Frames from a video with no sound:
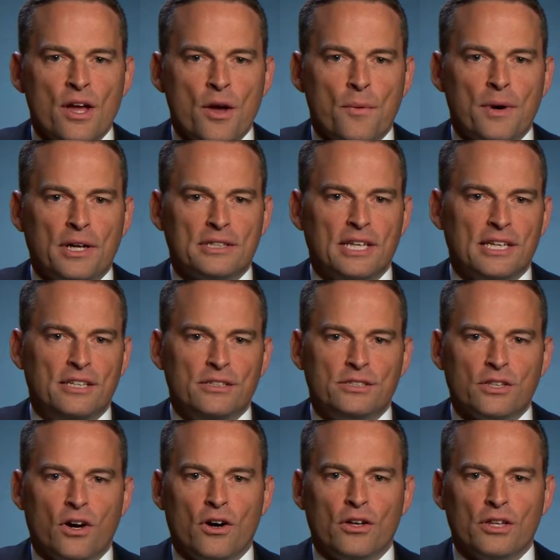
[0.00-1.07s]
Well, I think you
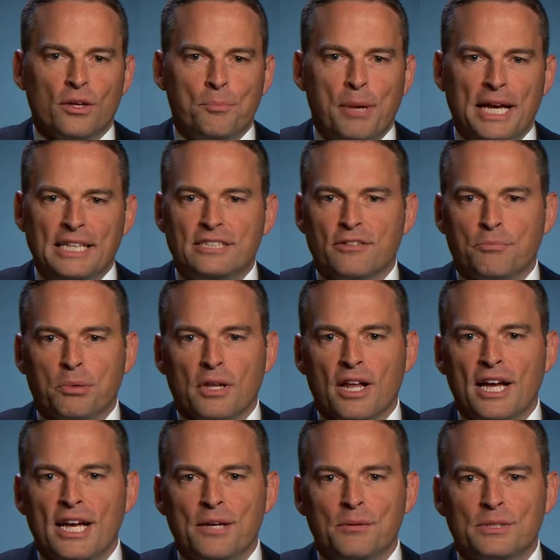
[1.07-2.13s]
saw the pace of
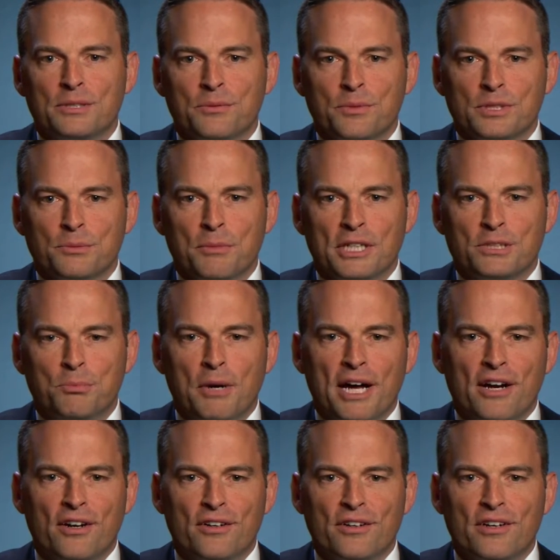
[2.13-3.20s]
play was much
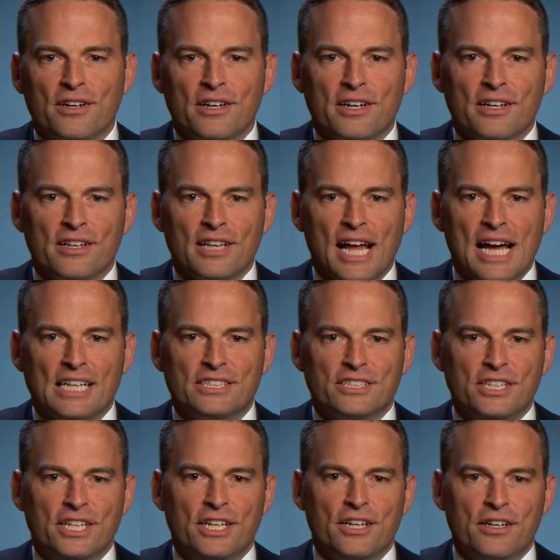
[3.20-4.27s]
better
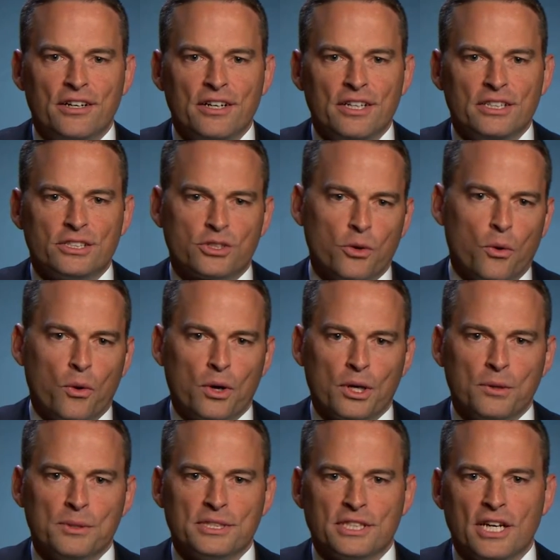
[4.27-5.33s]
last year.
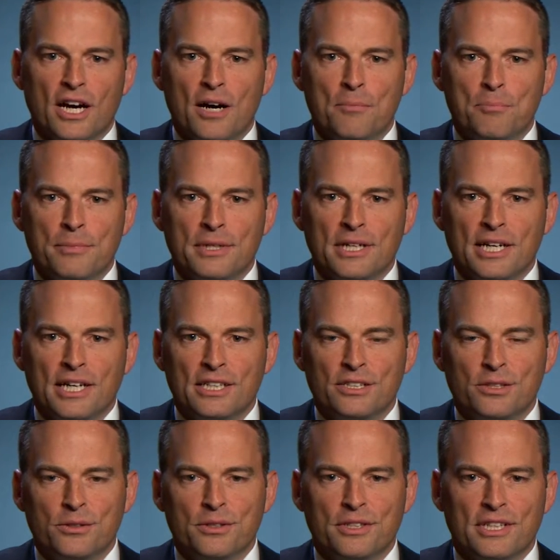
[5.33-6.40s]
Scoring was up
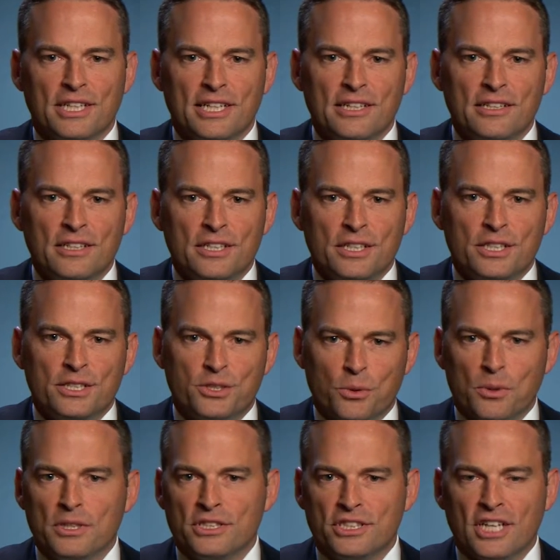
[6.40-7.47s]
due to the
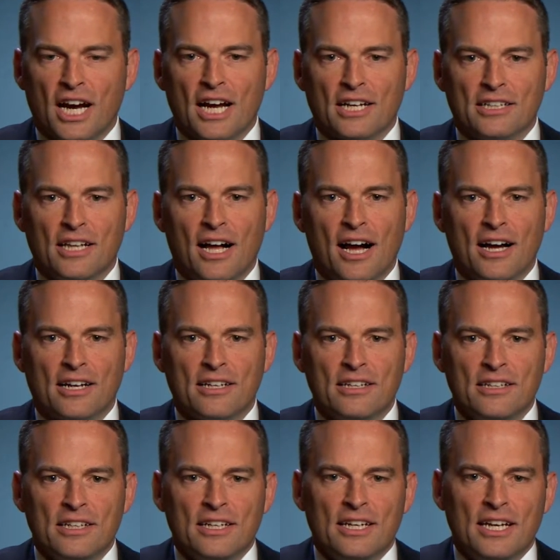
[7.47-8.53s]
shortened shot clock.
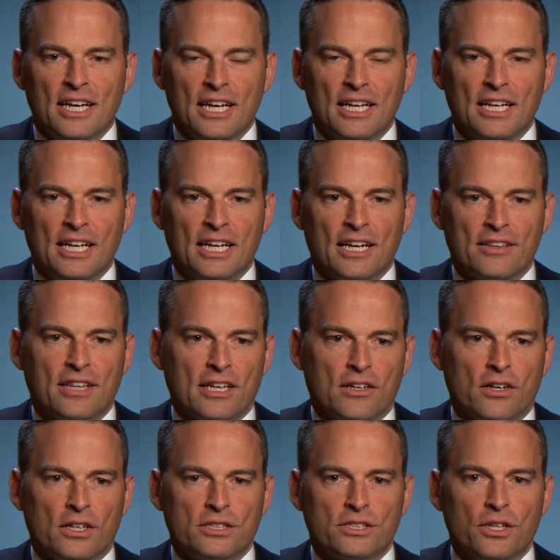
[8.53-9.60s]
And I think
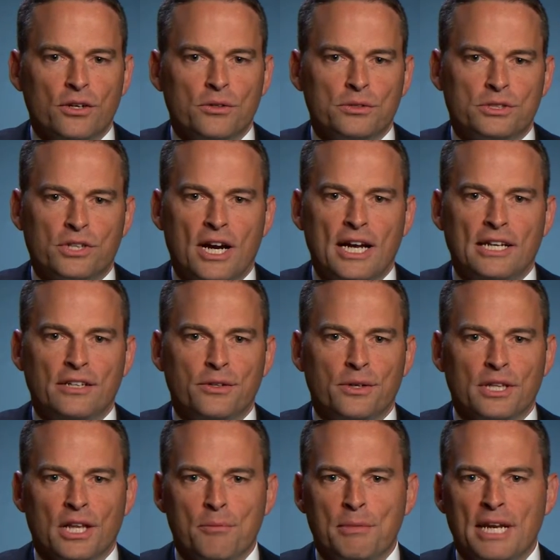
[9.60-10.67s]
also trying to
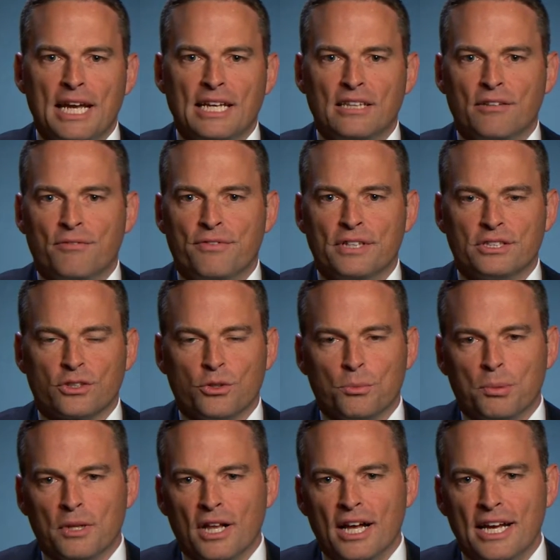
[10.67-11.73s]
eliminate the physical
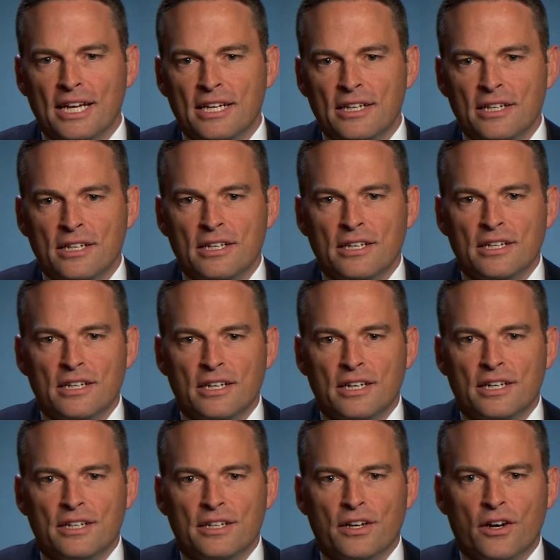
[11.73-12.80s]
play
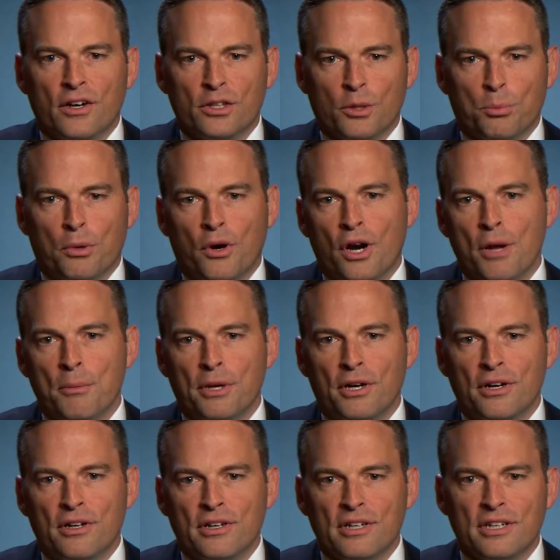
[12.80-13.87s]
on the
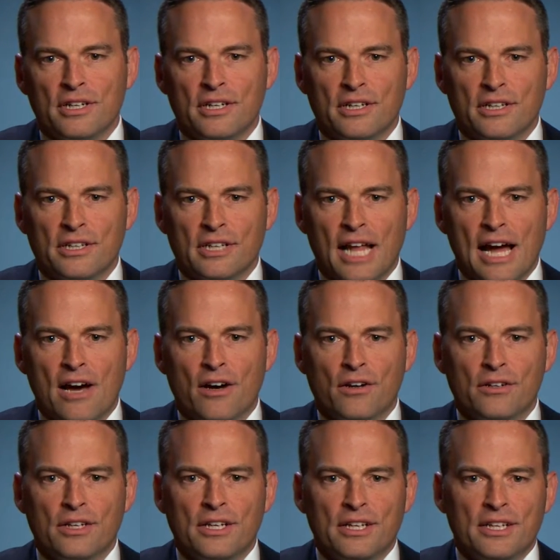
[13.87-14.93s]
perimeter
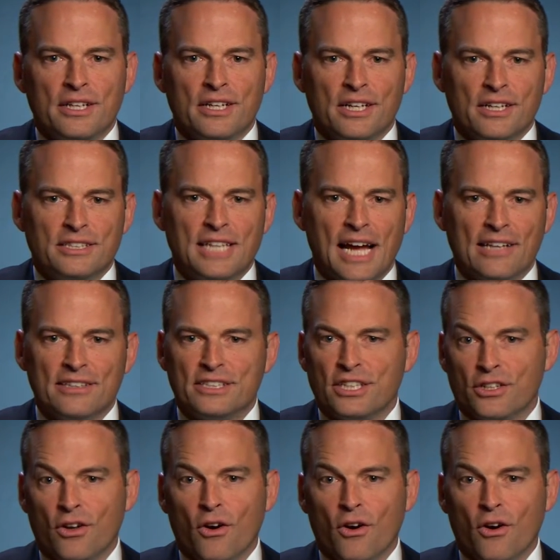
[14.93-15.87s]
allowed talented